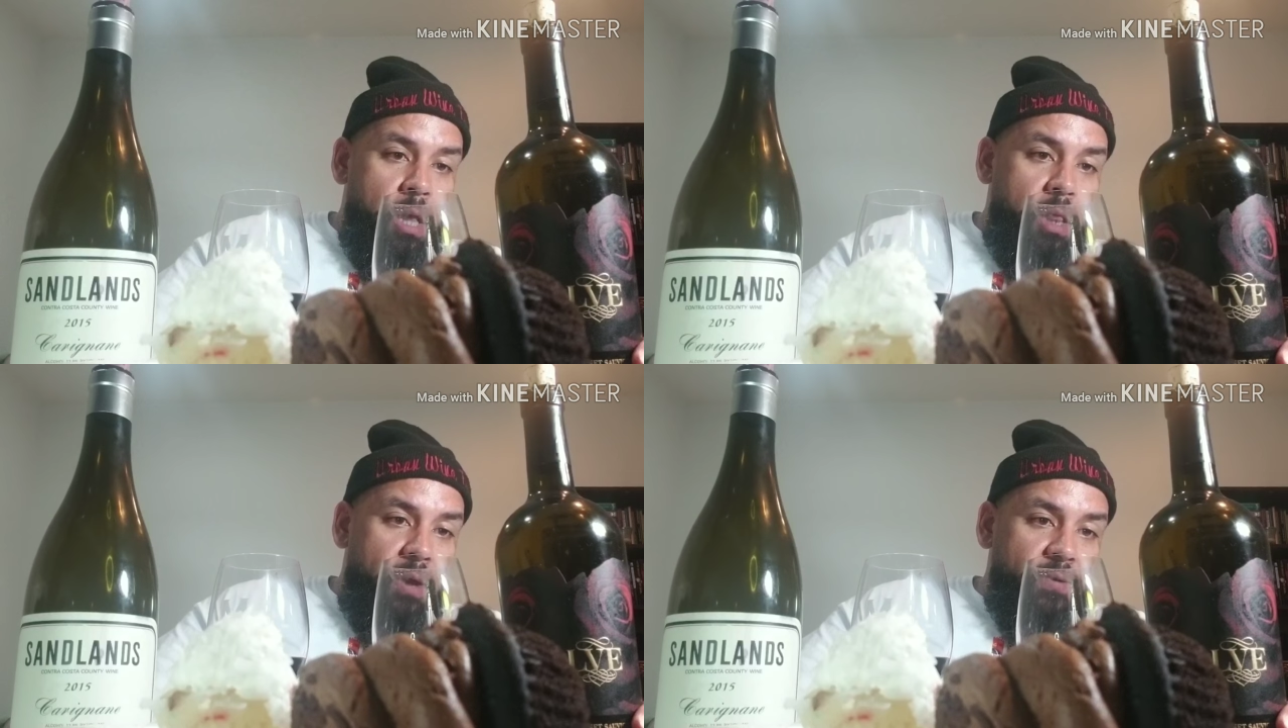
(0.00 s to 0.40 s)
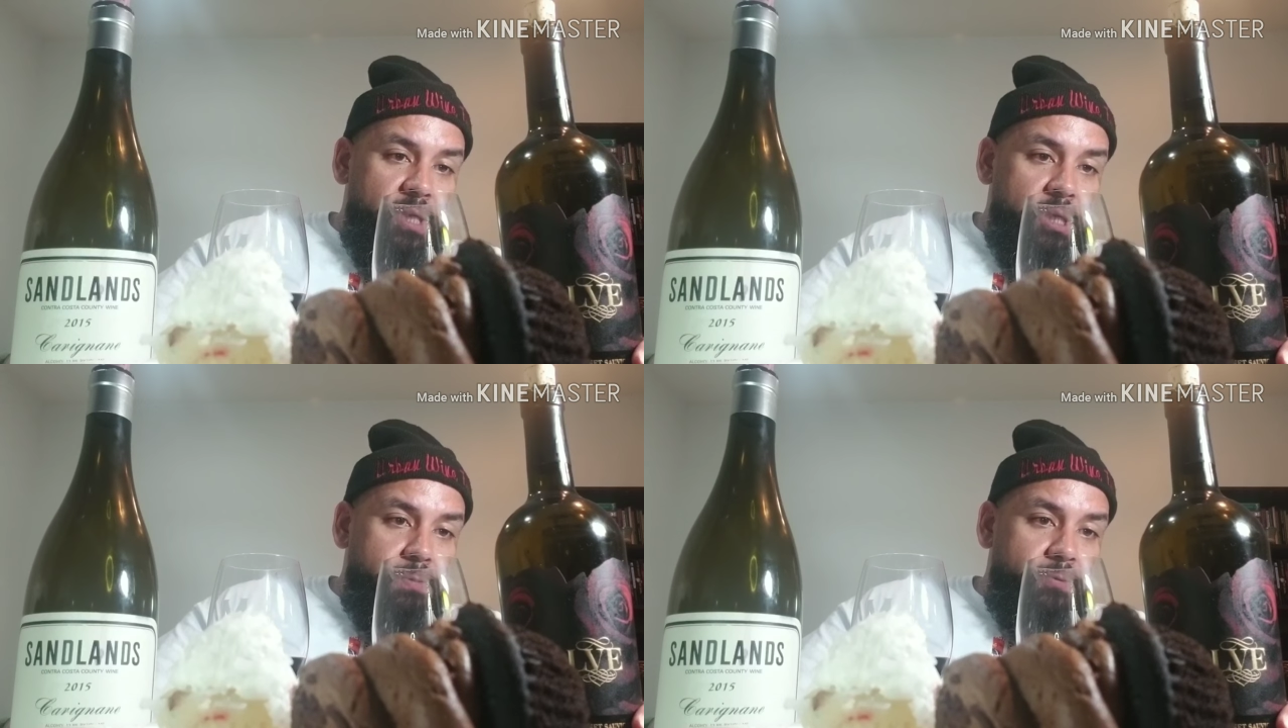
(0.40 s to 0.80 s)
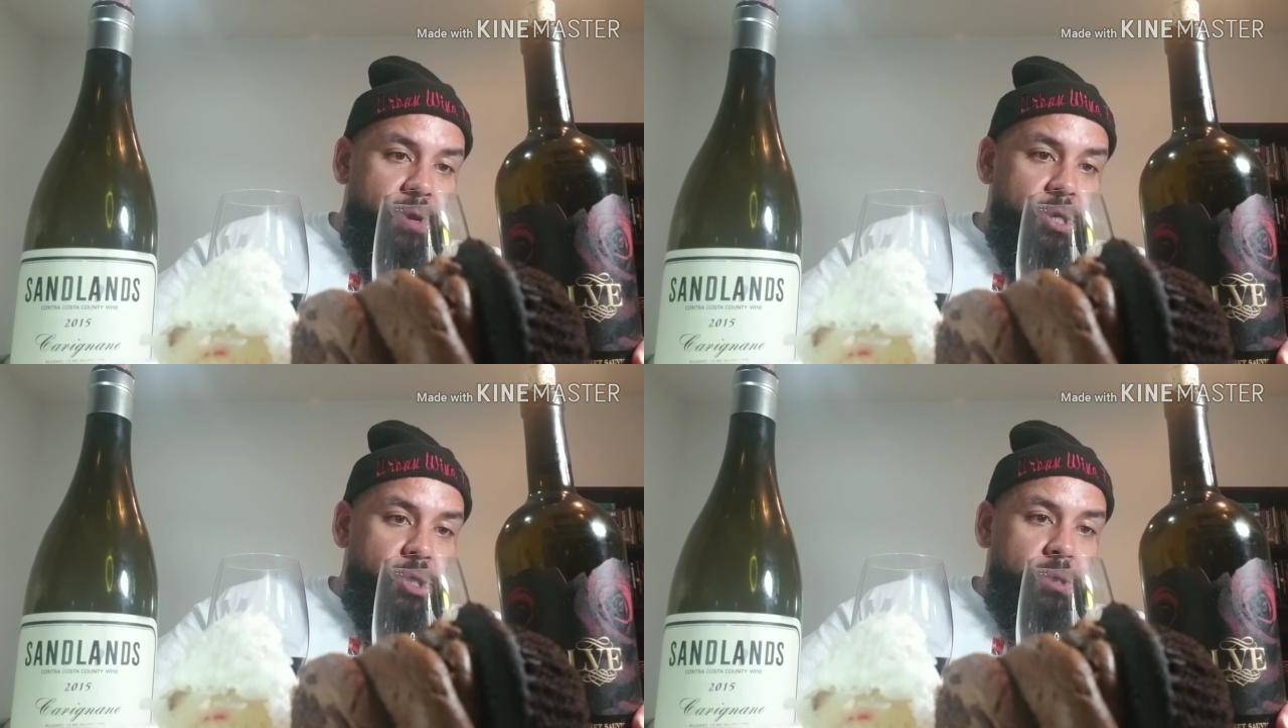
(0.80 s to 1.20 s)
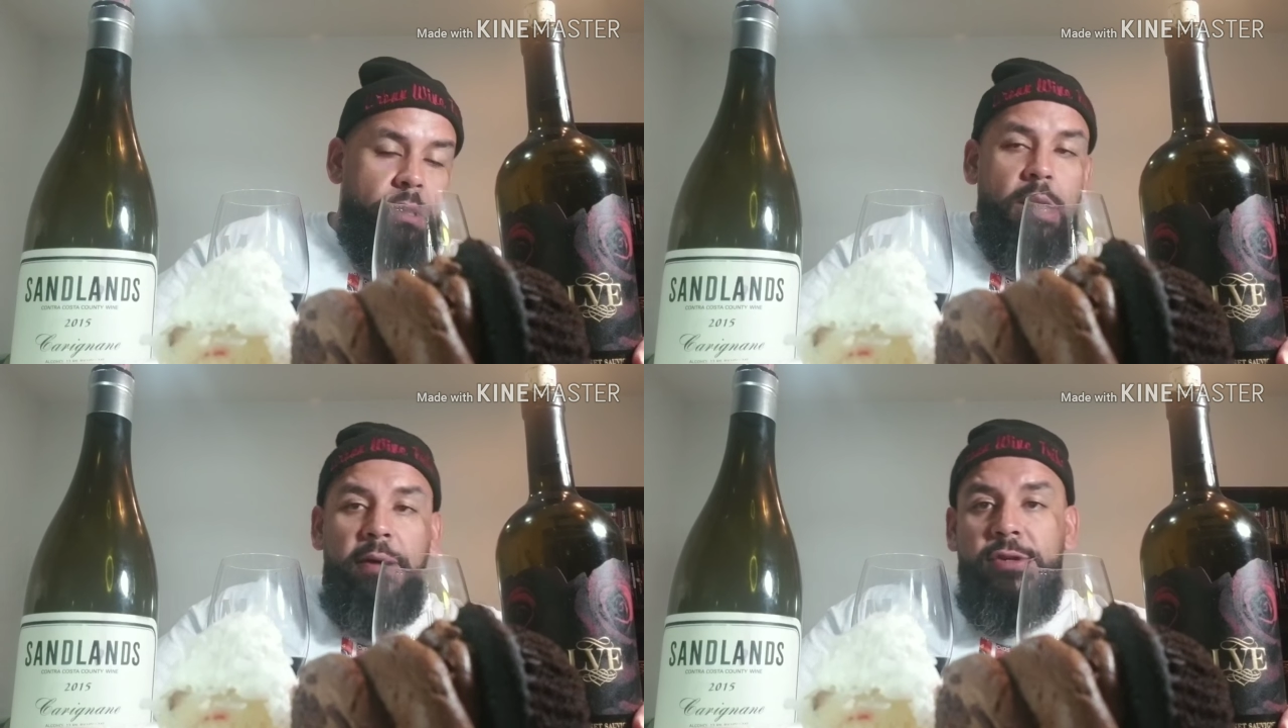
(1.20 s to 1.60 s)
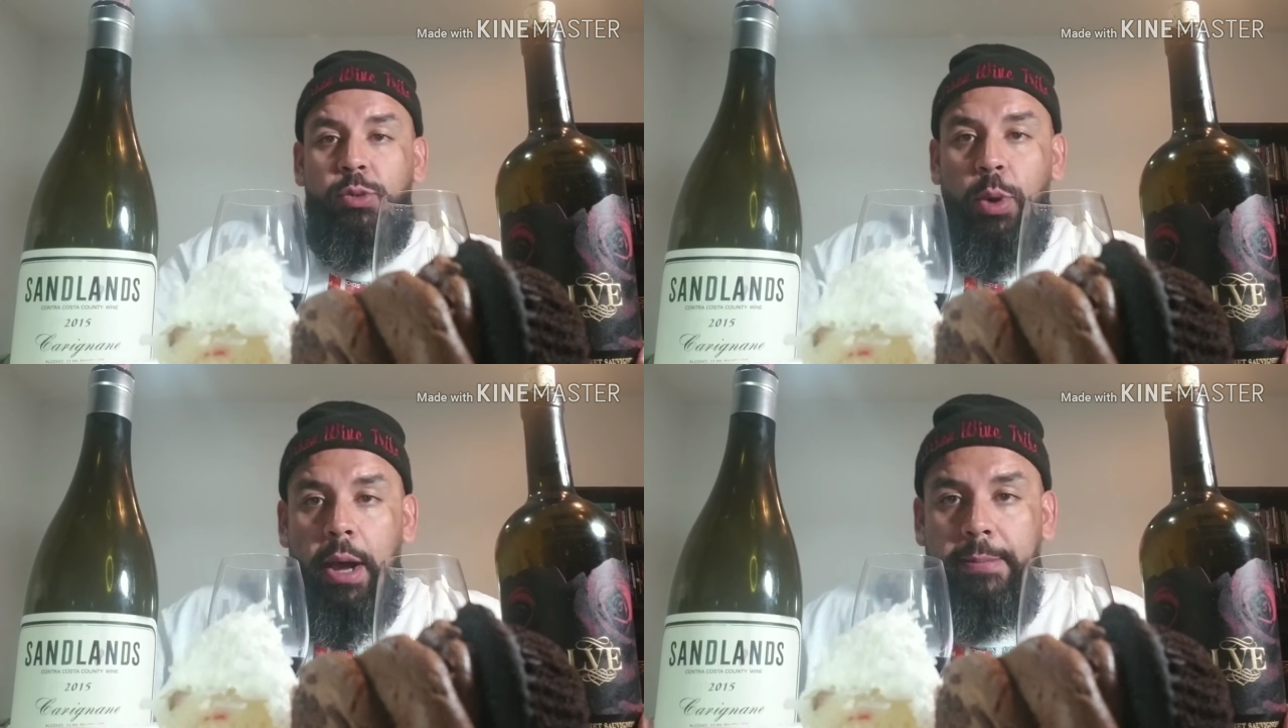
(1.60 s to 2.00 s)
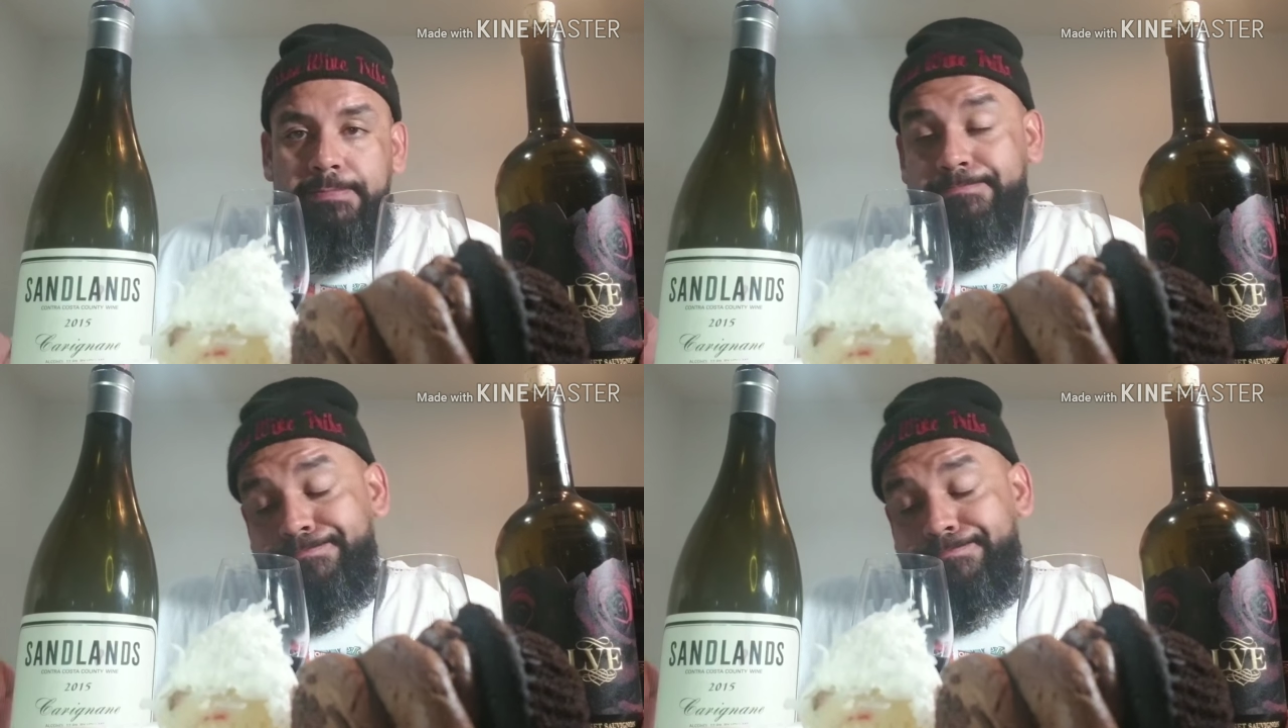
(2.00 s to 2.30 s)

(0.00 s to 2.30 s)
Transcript: love is inspiration, love is wine.